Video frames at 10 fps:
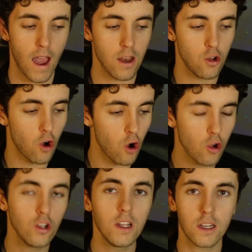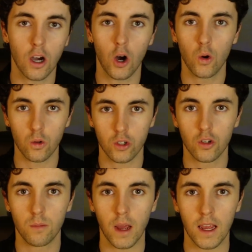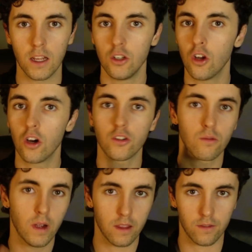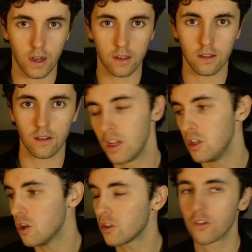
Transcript: and your only goal should be not to run the fastest, not to